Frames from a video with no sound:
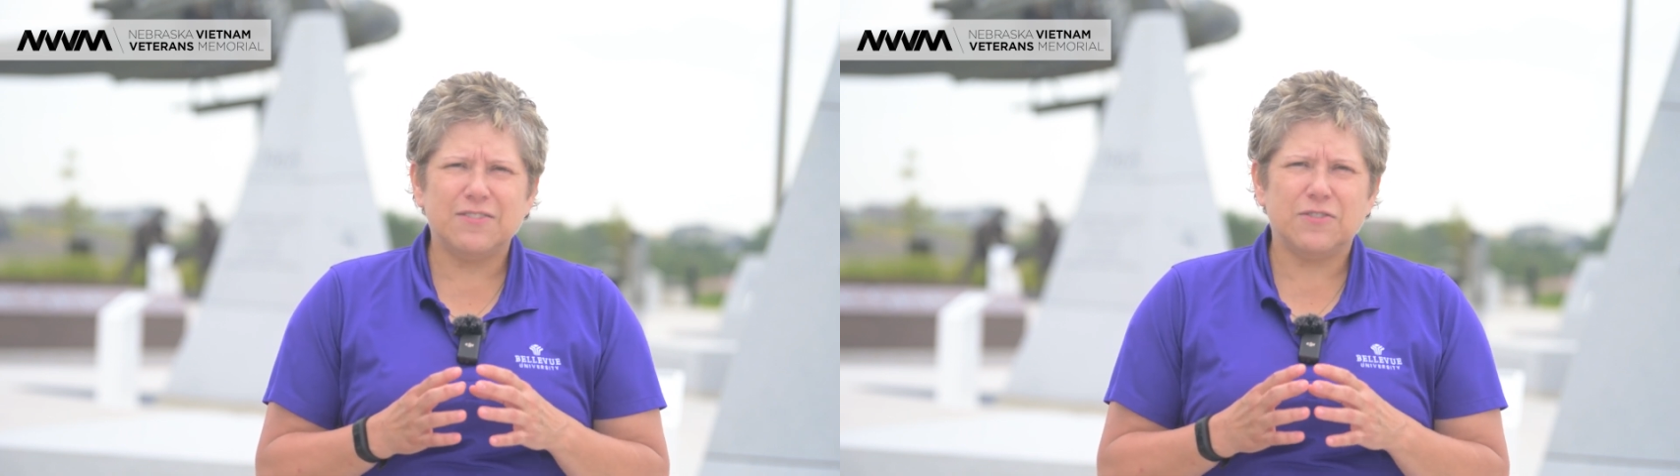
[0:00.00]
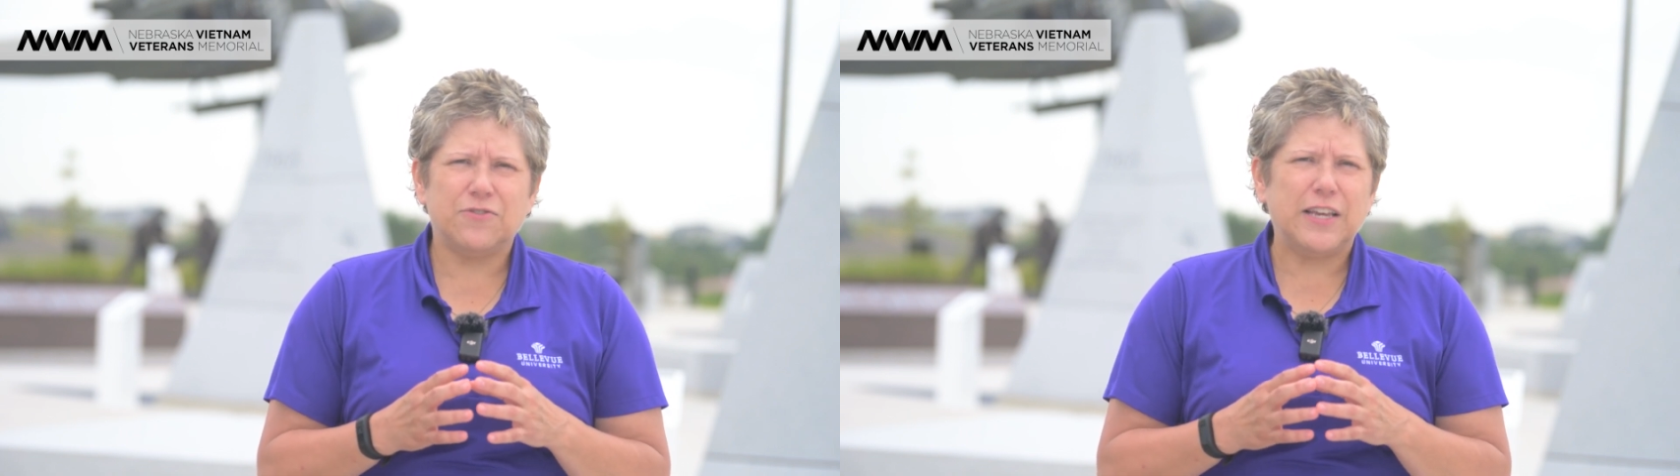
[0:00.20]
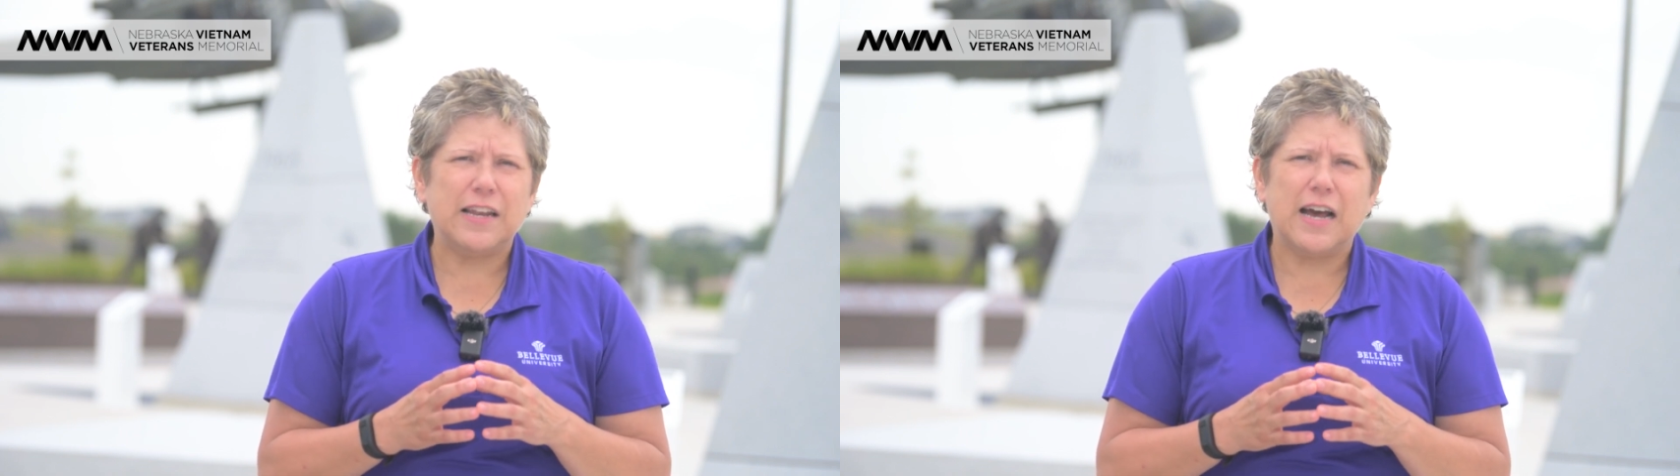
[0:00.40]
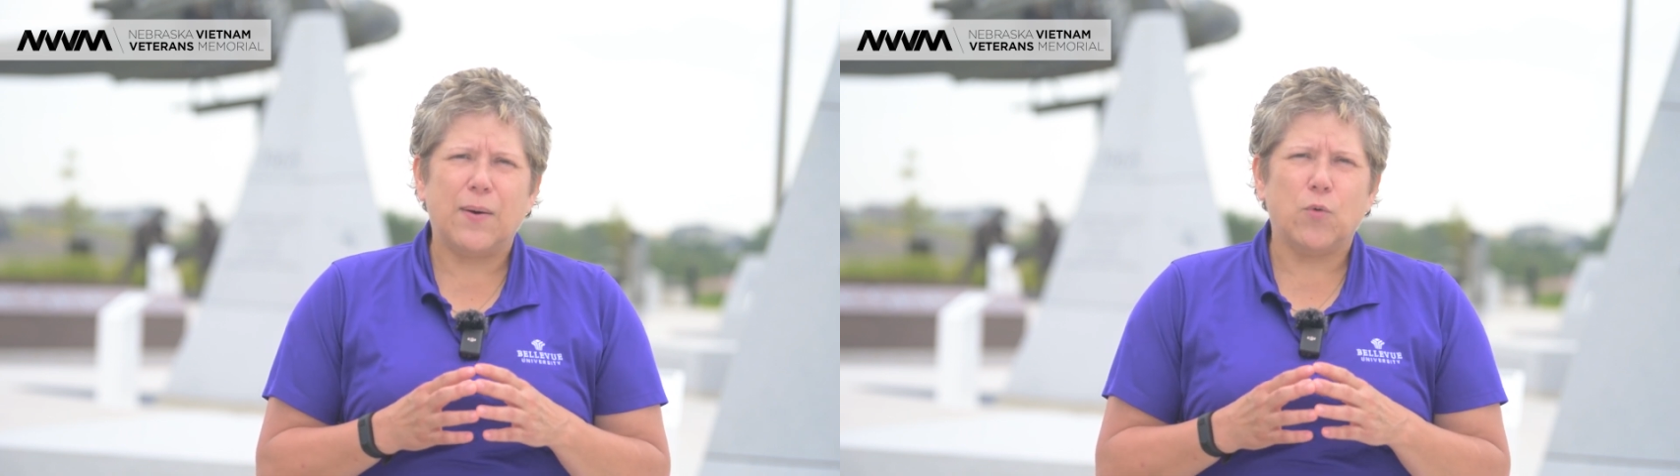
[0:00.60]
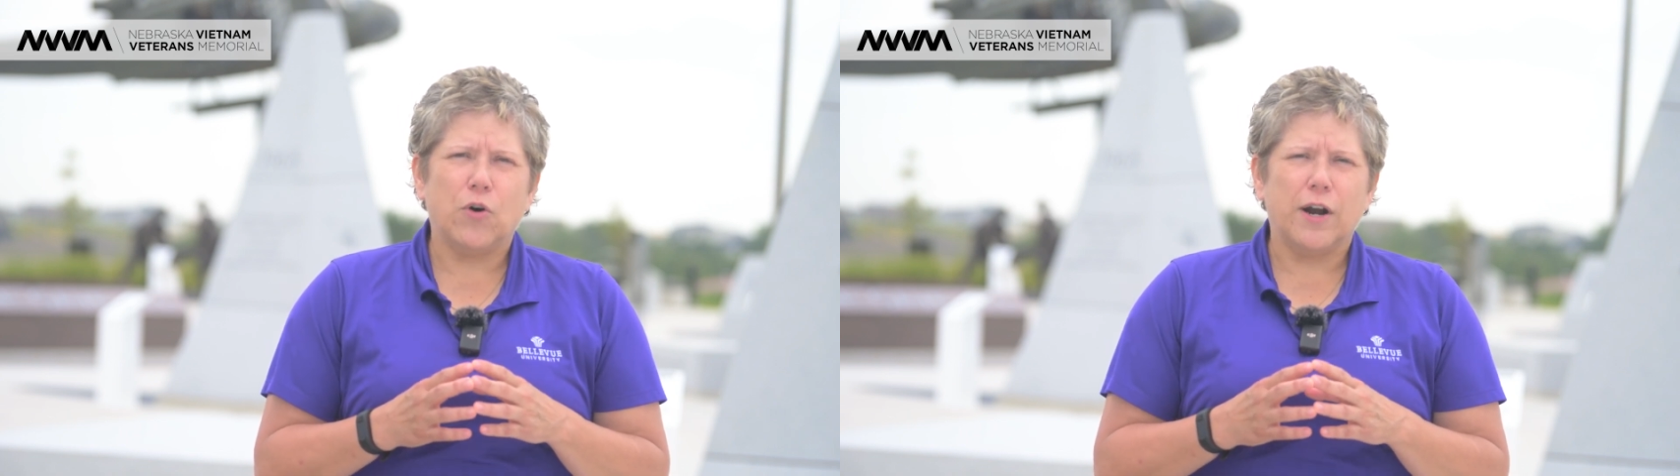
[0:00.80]
of the
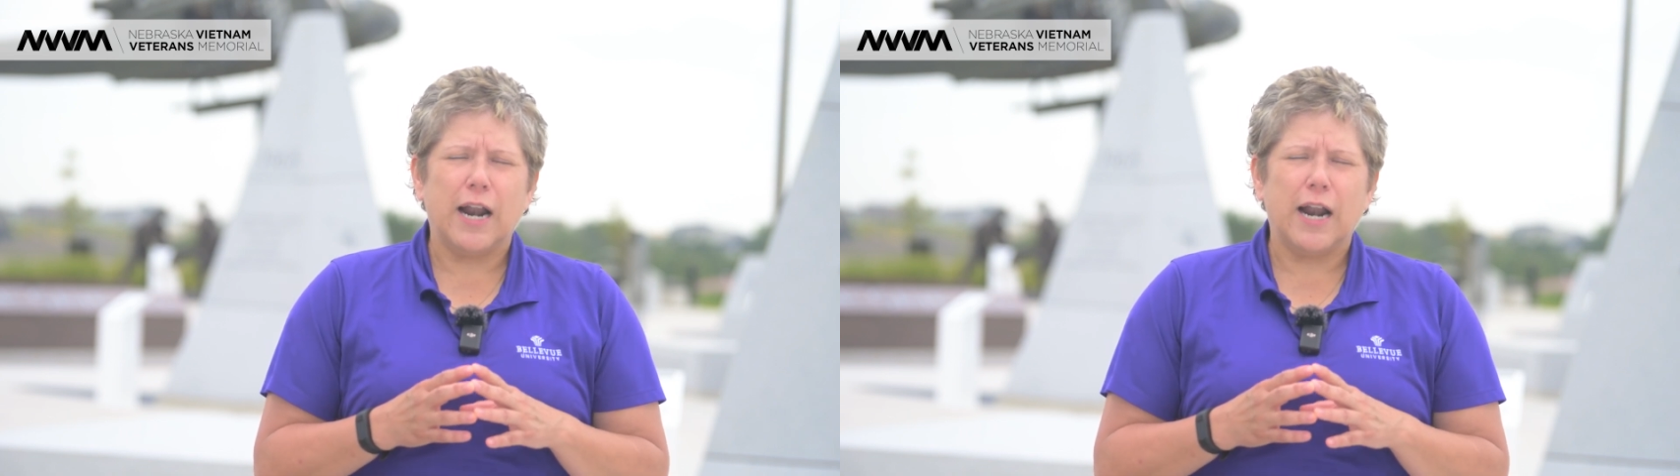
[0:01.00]
Vietnam War,